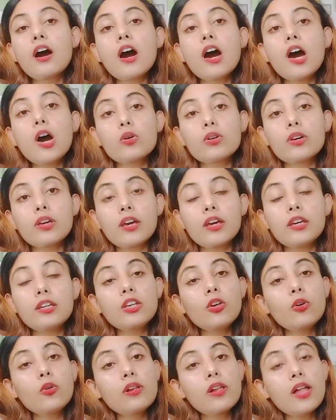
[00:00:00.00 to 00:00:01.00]
okay.
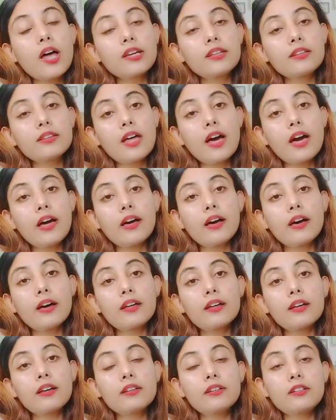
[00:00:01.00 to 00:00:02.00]
You like
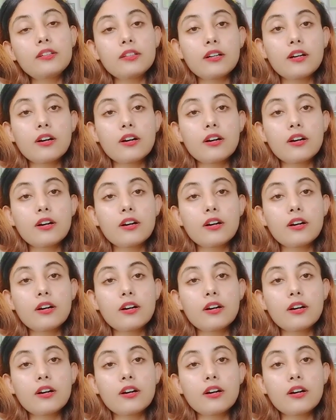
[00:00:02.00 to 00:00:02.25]
that